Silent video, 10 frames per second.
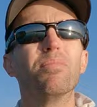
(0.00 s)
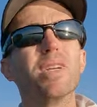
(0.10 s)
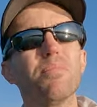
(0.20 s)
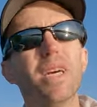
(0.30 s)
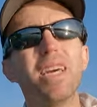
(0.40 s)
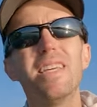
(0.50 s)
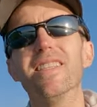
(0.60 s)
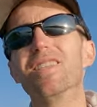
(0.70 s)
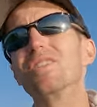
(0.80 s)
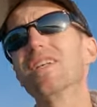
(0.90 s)
but up
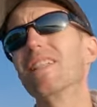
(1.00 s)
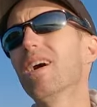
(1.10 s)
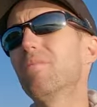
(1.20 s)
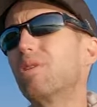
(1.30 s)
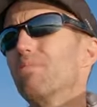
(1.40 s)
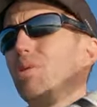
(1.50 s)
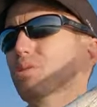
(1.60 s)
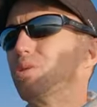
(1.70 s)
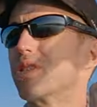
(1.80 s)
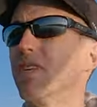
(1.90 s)
ahead there's a lot more
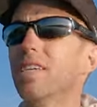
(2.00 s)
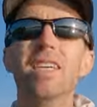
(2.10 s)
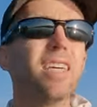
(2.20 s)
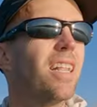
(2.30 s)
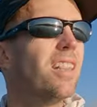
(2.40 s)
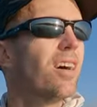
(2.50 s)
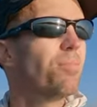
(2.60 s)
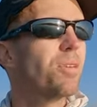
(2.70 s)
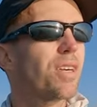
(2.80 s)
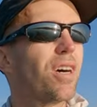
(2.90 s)
boats, a
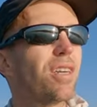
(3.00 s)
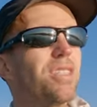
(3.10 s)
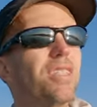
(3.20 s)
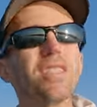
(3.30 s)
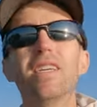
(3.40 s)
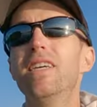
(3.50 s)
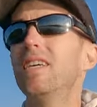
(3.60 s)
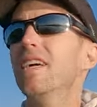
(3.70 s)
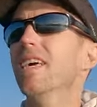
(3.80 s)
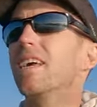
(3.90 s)
lot more cottages,
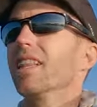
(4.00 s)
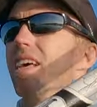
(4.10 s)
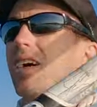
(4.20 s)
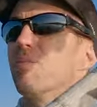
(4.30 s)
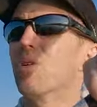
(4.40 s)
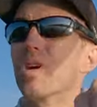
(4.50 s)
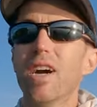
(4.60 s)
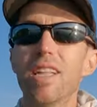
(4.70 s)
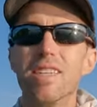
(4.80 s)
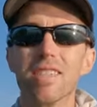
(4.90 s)
and a lot more
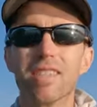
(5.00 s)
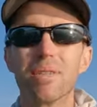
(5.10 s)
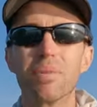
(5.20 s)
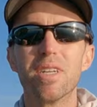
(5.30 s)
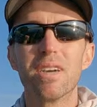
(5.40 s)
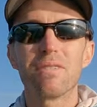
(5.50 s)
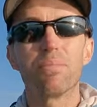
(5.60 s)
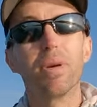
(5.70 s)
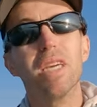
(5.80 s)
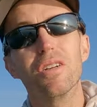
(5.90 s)
islands that I'm going to have
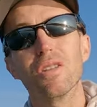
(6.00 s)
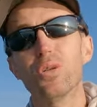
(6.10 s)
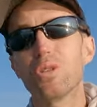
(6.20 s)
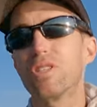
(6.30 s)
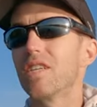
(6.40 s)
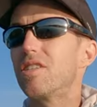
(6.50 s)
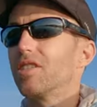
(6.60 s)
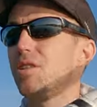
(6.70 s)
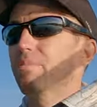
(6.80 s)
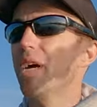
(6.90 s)
to pay close attention
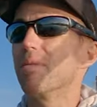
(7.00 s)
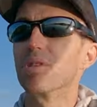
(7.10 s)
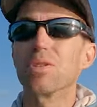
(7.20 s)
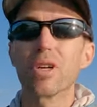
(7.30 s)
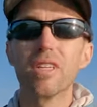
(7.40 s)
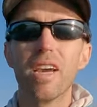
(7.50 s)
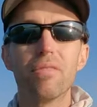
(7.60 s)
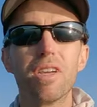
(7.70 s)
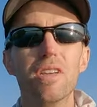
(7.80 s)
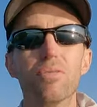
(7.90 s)
to the map to try and
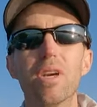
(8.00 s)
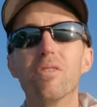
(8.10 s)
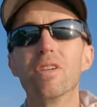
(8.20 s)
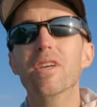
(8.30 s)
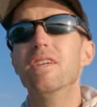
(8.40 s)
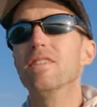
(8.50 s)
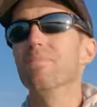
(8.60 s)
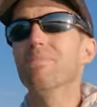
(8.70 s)
navigate around to